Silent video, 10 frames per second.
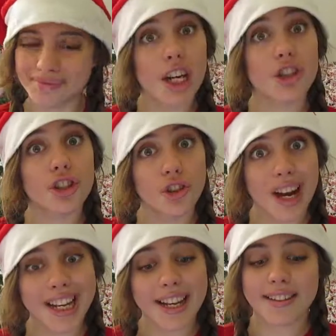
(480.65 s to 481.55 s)
In
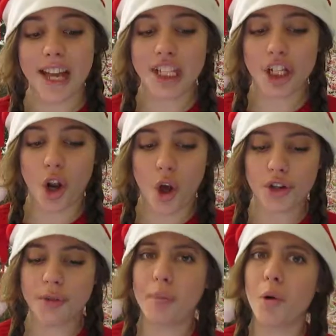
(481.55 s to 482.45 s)
Australia, Santa
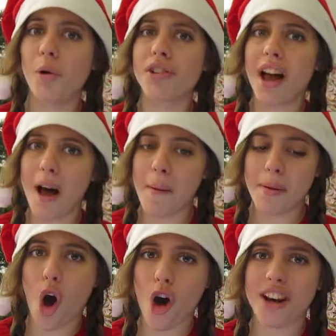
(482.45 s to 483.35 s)
Claus pulls up
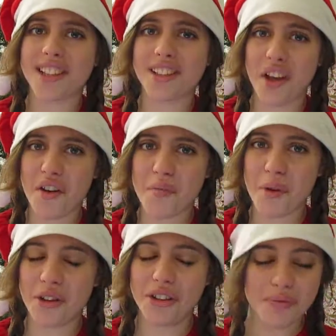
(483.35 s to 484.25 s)
on a
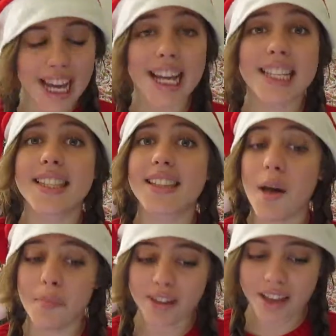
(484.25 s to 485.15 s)
surfboard. It's
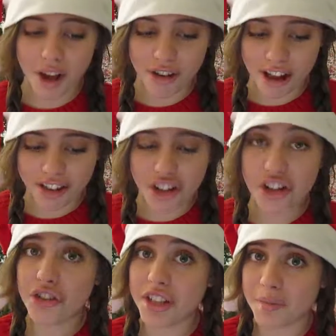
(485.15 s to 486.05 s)
summer down under
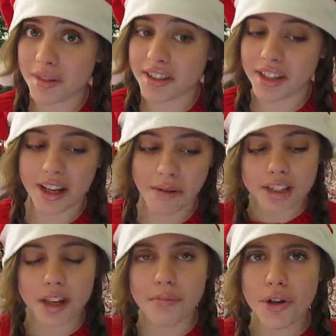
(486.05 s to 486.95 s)
on Christmas Day.
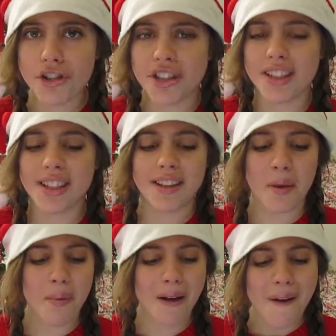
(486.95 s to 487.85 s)
Temperatures in
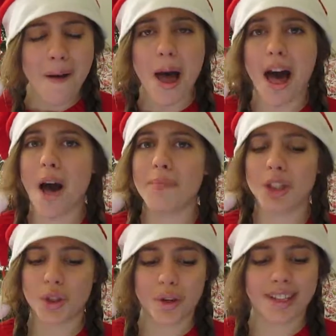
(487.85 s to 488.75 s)
December are
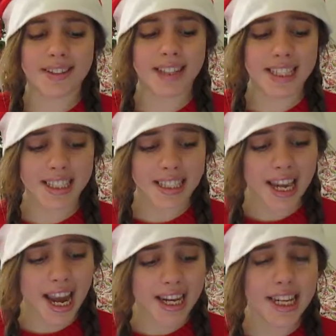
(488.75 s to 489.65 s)
between
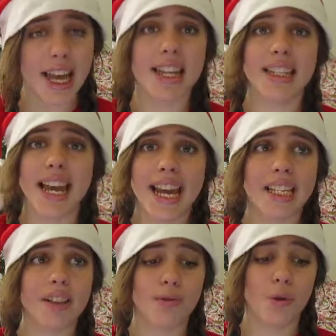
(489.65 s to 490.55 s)
68 and
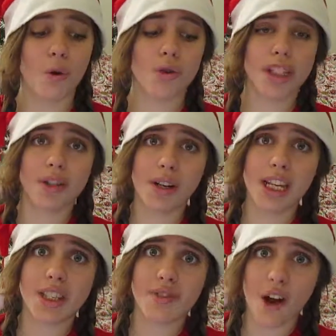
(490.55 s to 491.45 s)
84
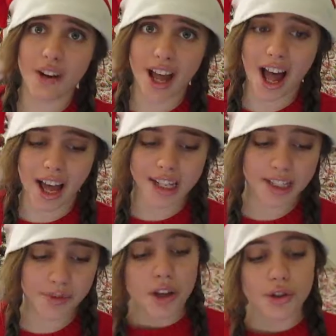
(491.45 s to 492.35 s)
degrees
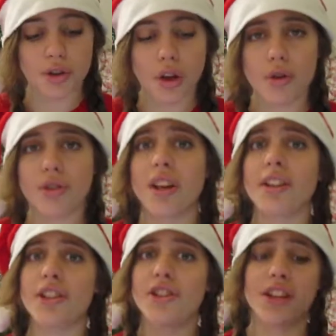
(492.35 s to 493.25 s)
Fahrenheit. So
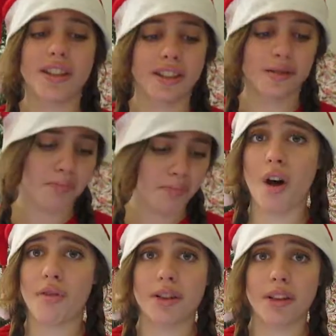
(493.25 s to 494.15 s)
Santa just
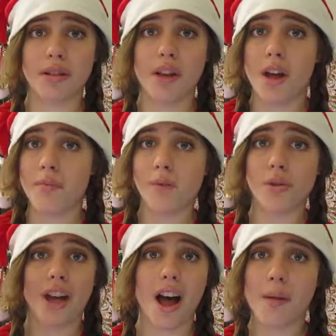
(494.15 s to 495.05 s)
often
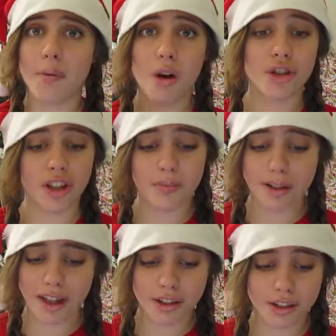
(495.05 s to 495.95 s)
pulls up onto the
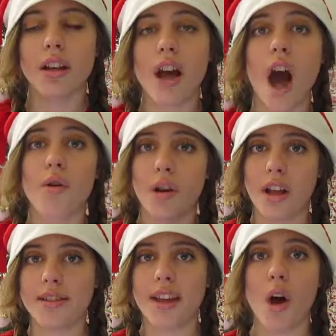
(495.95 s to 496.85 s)
beach.
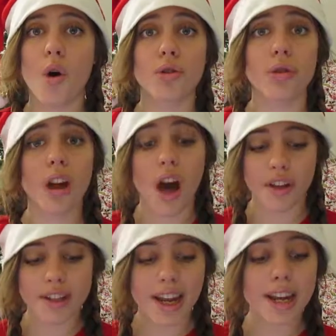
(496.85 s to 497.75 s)
Carolers are also
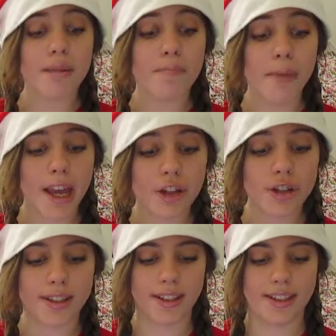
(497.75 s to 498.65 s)
gathered in
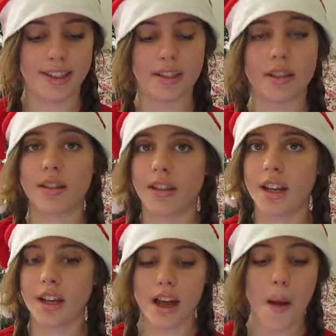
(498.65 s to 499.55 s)
major cities to
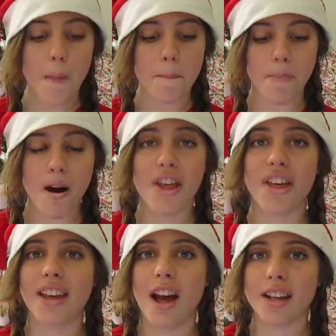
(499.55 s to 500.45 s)
sing by the
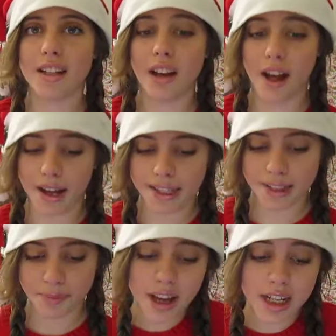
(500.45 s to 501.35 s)
candlelight.
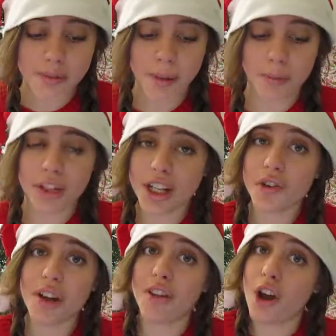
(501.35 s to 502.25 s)
And people
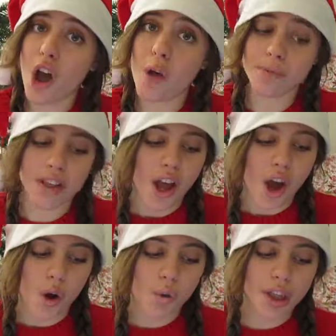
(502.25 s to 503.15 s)
decorate their homes
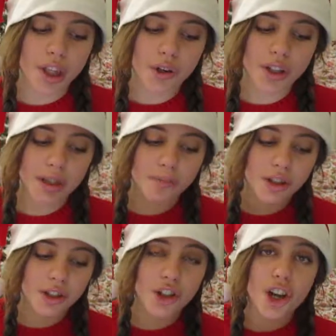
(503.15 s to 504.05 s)
with
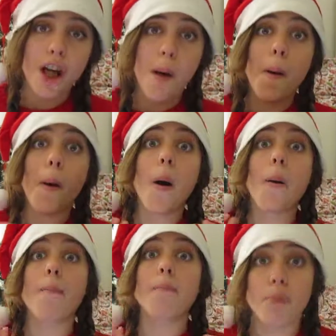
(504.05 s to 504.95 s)
Christmas
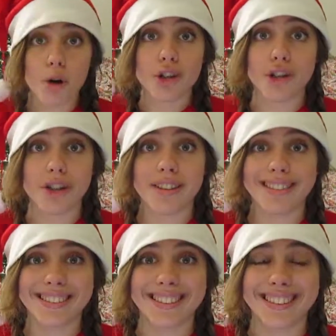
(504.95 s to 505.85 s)
bush.
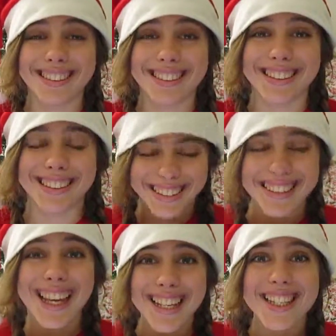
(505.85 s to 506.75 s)

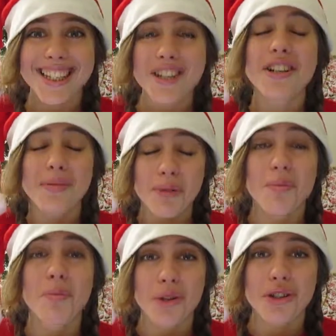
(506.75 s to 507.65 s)
Yes, Christmas
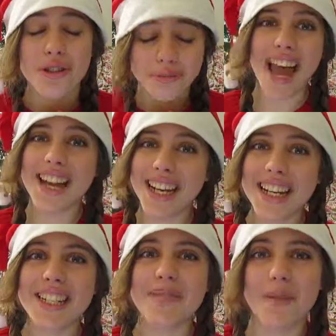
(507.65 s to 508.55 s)
bush, a
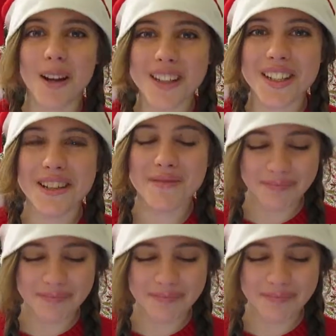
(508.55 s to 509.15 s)
native plant.